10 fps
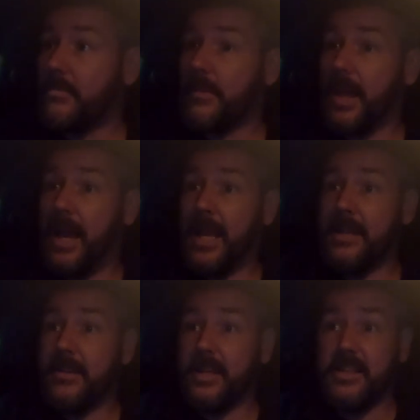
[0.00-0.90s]

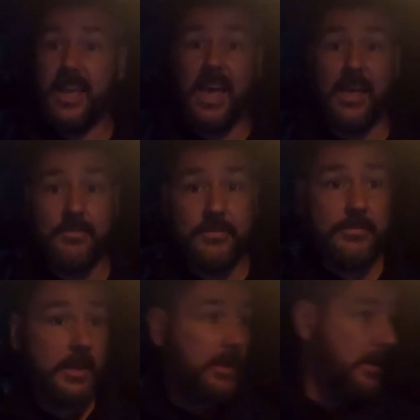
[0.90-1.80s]
and yeah,
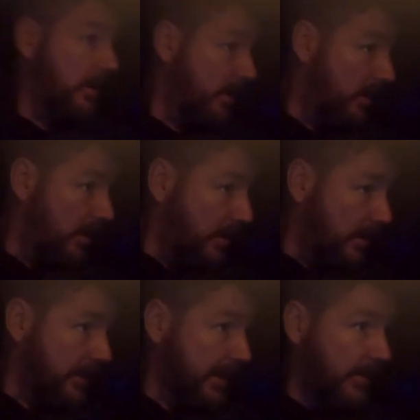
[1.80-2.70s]

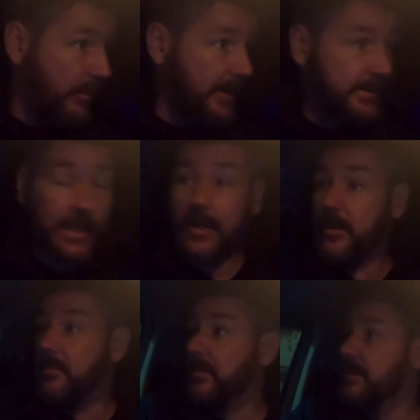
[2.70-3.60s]
can't wait to get
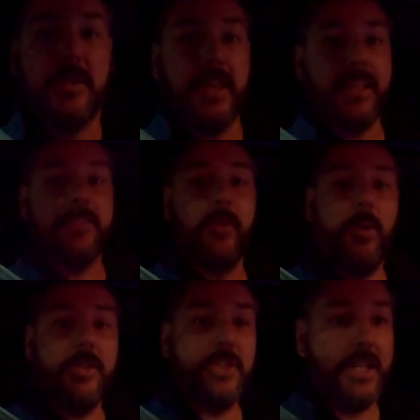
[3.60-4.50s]
home. So thanks for
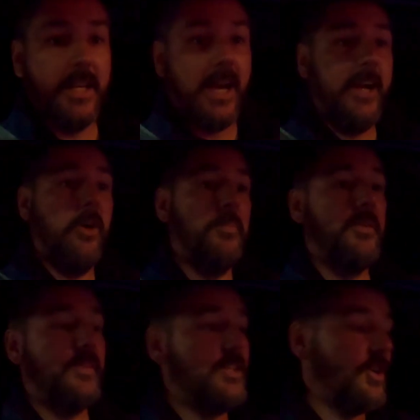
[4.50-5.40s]
watching. I hope
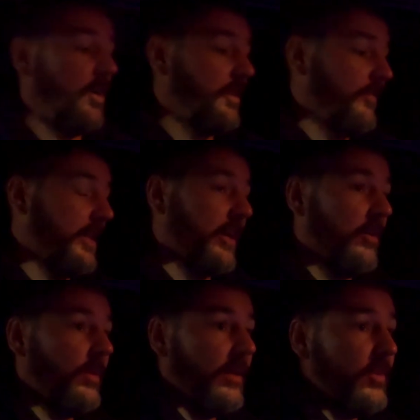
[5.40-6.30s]
you've enjoyed the
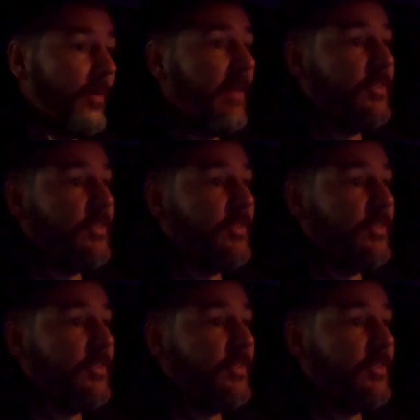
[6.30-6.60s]
video. If you have